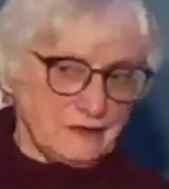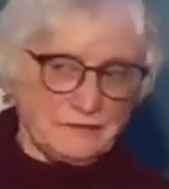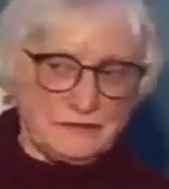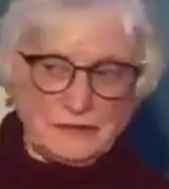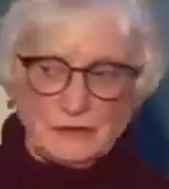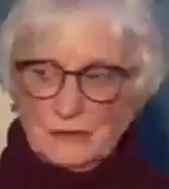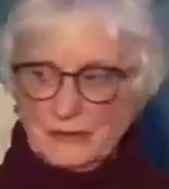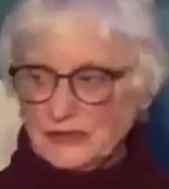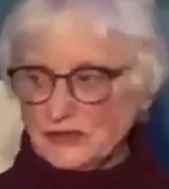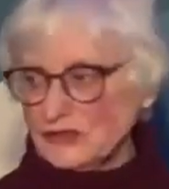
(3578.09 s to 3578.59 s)

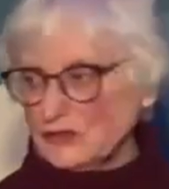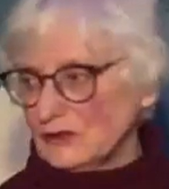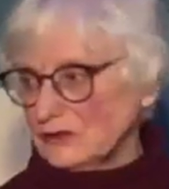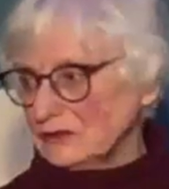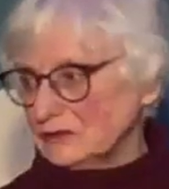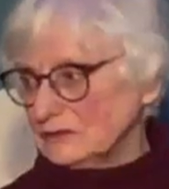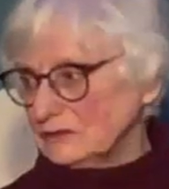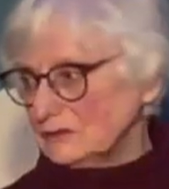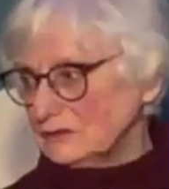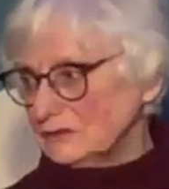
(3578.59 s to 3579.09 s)

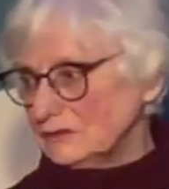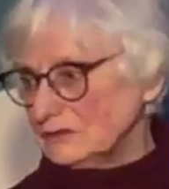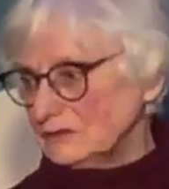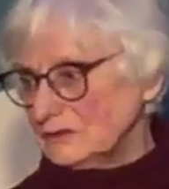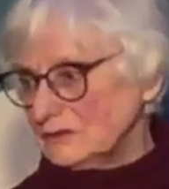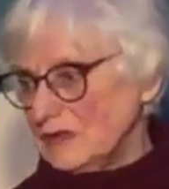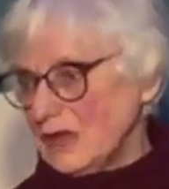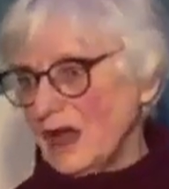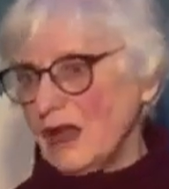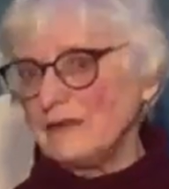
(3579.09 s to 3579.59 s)
influential
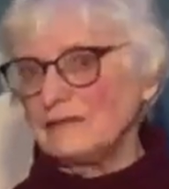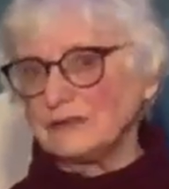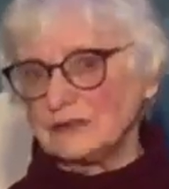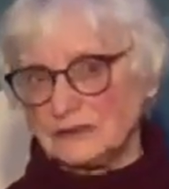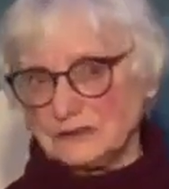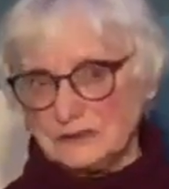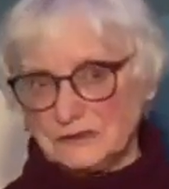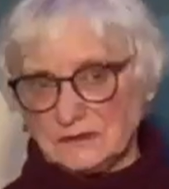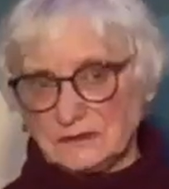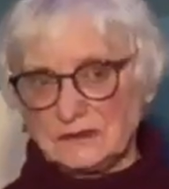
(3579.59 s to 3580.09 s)

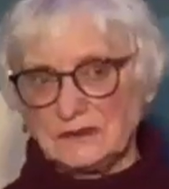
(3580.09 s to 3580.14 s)
novel,